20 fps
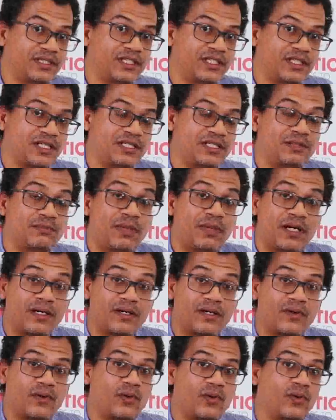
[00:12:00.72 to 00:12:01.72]
a
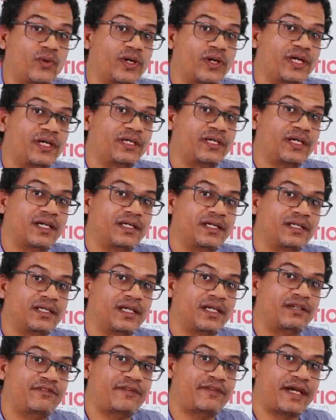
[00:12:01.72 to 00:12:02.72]
debunk or
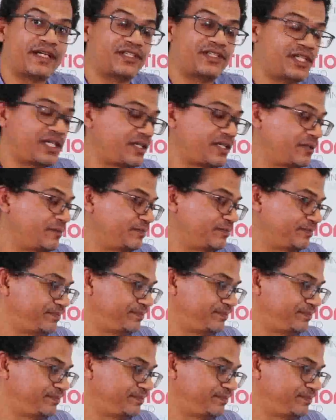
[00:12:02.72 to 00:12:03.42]
a fact check.